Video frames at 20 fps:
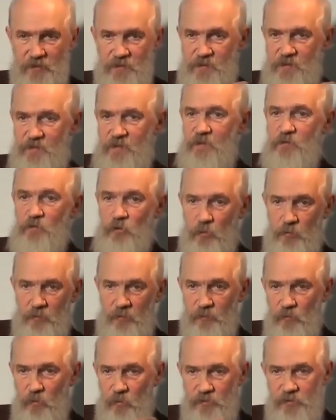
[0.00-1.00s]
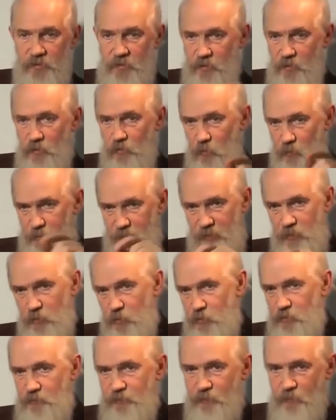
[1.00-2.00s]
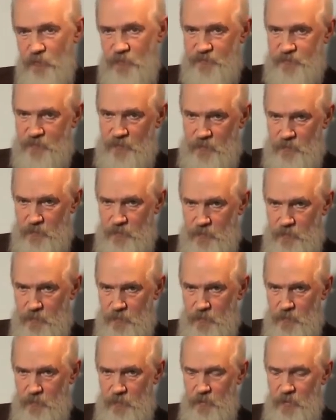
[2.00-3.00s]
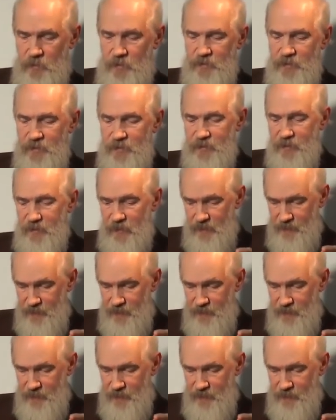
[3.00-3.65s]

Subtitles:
or in other words, split isotopes of silicon,